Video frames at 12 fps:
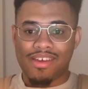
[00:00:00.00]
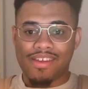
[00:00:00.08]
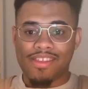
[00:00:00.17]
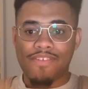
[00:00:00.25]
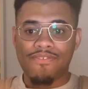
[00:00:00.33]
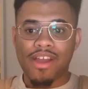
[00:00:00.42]

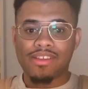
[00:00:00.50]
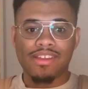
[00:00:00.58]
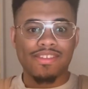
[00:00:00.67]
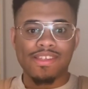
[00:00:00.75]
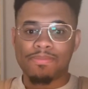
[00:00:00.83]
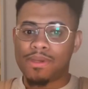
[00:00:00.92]
The fact that
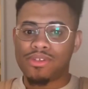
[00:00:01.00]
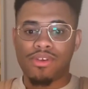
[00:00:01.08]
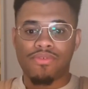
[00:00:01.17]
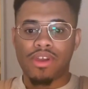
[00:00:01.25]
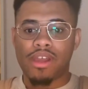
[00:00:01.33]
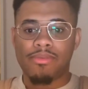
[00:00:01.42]
this picture
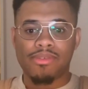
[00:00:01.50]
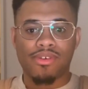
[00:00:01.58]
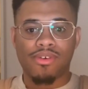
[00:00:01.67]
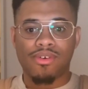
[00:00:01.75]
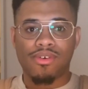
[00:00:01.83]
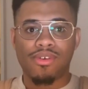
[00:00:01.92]
frame
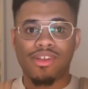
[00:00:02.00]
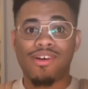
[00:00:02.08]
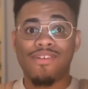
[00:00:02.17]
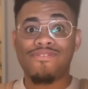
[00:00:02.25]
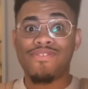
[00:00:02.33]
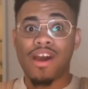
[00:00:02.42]
told
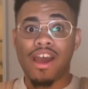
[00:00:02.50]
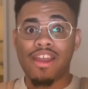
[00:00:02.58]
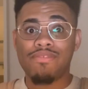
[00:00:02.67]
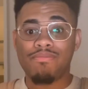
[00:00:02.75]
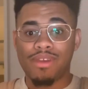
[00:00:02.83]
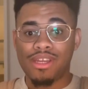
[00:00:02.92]
a
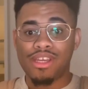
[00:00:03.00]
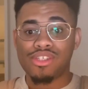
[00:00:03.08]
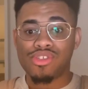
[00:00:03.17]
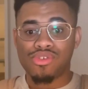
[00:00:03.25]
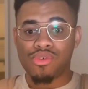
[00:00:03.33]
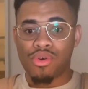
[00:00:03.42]
5-minute
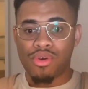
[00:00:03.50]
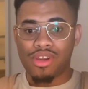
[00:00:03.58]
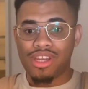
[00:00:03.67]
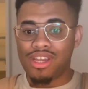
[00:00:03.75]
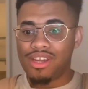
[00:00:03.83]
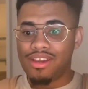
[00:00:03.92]

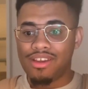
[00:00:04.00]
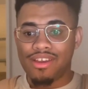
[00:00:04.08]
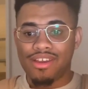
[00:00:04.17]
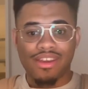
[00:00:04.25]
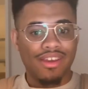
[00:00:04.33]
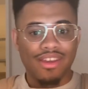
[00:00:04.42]
story,
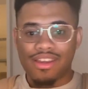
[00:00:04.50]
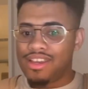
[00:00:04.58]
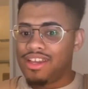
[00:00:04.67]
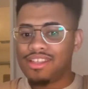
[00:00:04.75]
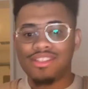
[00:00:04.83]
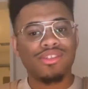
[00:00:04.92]

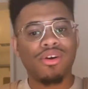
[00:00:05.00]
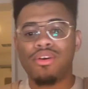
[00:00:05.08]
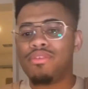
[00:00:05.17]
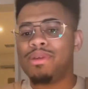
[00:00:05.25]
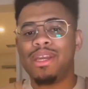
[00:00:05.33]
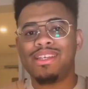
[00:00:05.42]
it's so
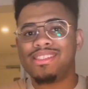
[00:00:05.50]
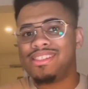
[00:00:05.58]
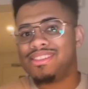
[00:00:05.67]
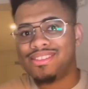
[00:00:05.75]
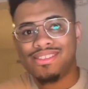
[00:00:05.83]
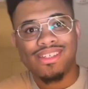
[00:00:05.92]
amazing.
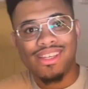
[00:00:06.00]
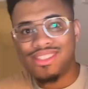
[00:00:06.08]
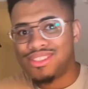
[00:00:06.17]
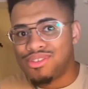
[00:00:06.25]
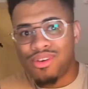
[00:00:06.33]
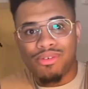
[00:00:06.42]

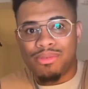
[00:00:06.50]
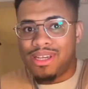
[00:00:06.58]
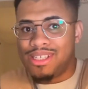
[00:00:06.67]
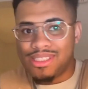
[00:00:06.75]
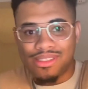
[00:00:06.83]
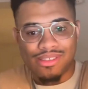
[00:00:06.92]
It's so
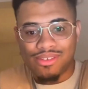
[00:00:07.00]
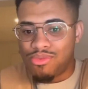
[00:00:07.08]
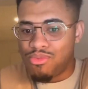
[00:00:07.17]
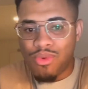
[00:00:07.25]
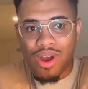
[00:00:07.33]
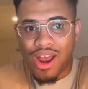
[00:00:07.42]
amazing.
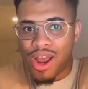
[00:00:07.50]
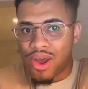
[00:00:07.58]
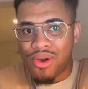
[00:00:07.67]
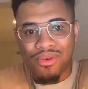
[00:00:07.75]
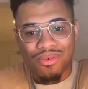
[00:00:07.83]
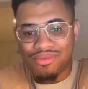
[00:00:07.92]

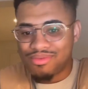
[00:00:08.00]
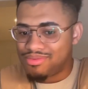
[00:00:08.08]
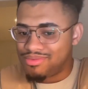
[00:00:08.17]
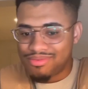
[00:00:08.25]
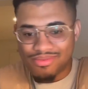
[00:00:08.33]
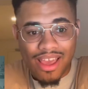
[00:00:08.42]
Wow.
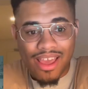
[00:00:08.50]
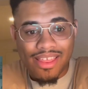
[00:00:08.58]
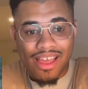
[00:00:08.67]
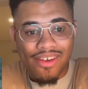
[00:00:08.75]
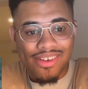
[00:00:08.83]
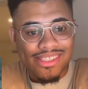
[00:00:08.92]
And
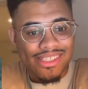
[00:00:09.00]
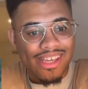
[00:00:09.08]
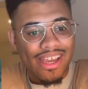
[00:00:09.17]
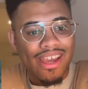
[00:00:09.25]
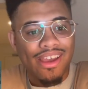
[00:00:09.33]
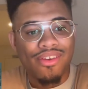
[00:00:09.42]
that was the
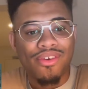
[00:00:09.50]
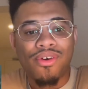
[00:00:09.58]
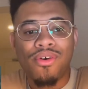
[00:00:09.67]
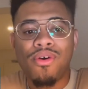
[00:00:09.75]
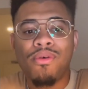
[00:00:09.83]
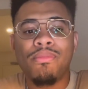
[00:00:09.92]
end.
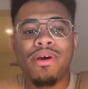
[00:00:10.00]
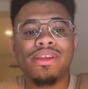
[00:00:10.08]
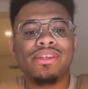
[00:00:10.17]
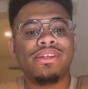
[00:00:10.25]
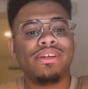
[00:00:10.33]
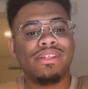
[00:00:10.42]
Oh my
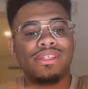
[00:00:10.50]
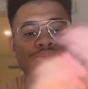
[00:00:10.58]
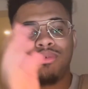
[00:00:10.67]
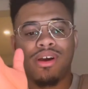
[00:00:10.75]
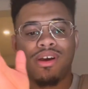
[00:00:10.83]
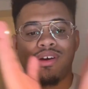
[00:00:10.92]
goodness,
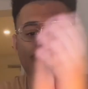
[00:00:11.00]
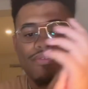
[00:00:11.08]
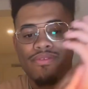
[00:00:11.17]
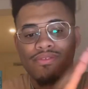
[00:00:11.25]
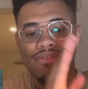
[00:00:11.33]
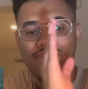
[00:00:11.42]
wow.
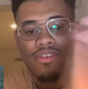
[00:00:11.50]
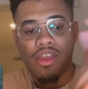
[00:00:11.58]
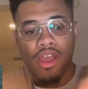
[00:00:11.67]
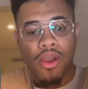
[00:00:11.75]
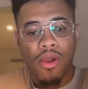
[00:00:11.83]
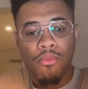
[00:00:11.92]

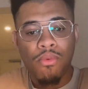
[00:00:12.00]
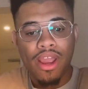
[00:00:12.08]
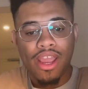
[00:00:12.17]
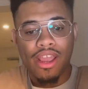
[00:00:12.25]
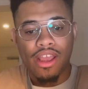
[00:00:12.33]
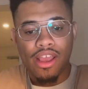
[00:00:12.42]

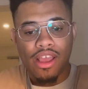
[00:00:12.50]
Wait.